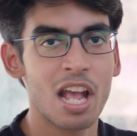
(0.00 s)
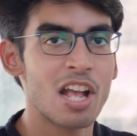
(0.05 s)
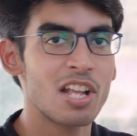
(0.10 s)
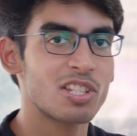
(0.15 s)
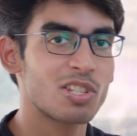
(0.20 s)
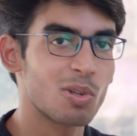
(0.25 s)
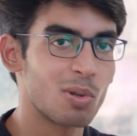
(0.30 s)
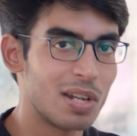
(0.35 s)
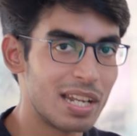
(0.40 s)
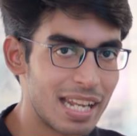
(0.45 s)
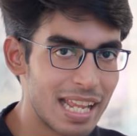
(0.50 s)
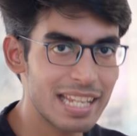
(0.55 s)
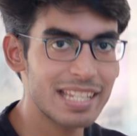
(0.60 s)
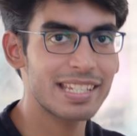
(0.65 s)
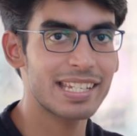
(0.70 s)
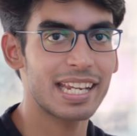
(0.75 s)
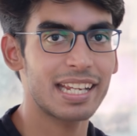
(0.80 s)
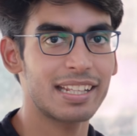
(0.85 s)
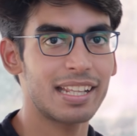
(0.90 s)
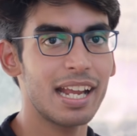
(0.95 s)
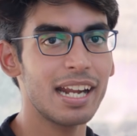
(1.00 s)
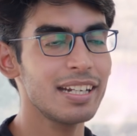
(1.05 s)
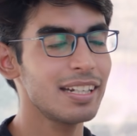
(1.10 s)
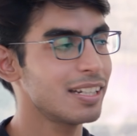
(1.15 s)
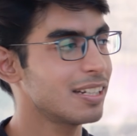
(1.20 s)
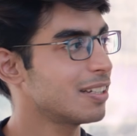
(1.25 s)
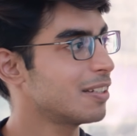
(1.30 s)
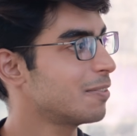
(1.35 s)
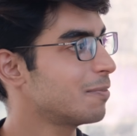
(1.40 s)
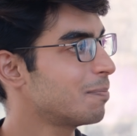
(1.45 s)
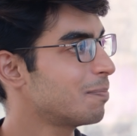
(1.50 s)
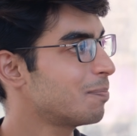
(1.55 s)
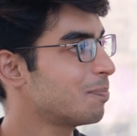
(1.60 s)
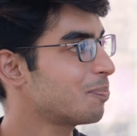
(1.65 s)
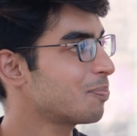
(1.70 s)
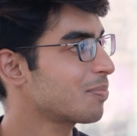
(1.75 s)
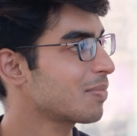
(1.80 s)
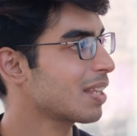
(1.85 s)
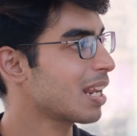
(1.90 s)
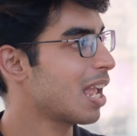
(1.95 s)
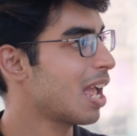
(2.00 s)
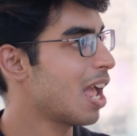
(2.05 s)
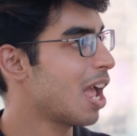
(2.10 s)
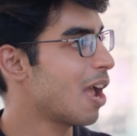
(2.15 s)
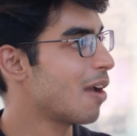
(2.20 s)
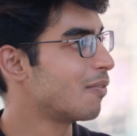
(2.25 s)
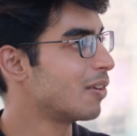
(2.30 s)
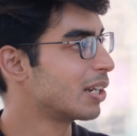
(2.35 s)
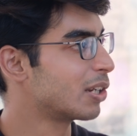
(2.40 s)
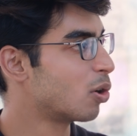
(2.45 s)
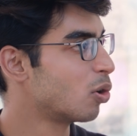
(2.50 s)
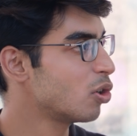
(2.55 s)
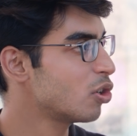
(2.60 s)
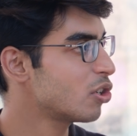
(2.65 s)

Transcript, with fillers: So let's check that. We'll go